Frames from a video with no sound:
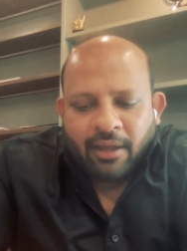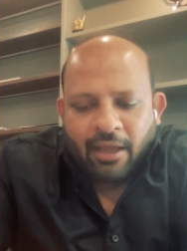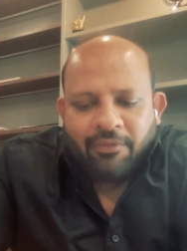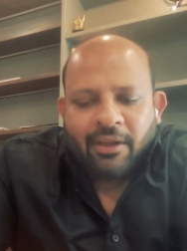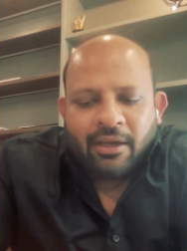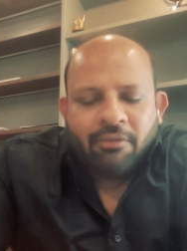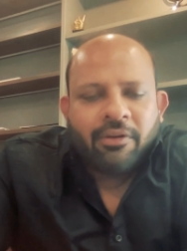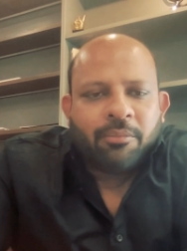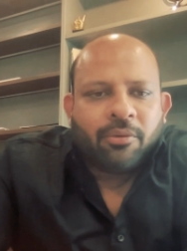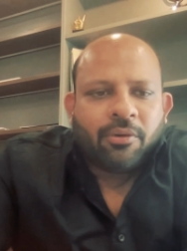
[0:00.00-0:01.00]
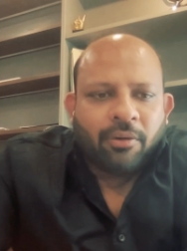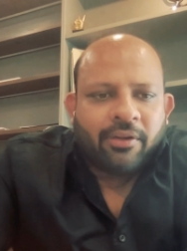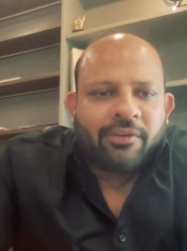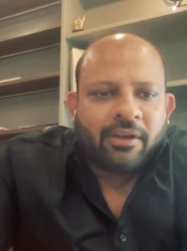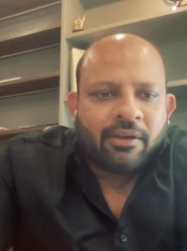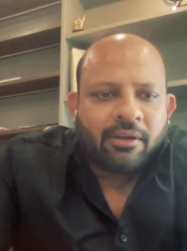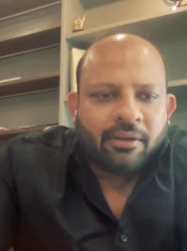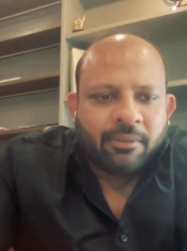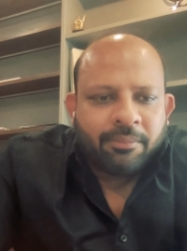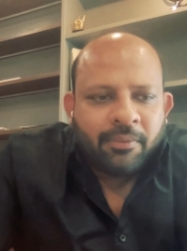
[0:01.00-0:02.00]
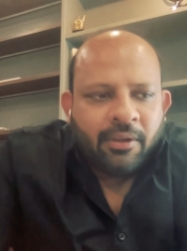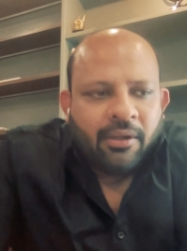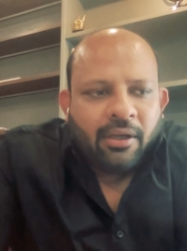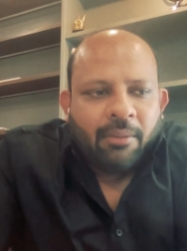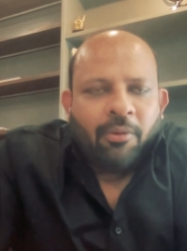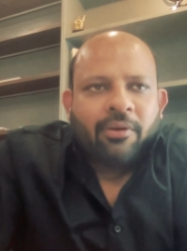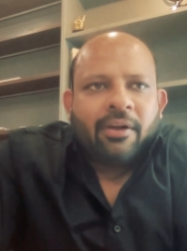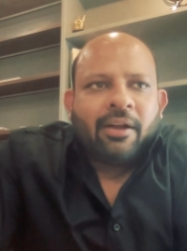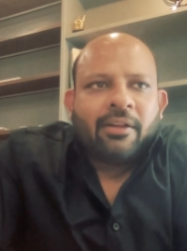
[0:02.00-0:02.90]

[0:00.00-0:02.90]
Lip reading: having enough and more knowledge and about it,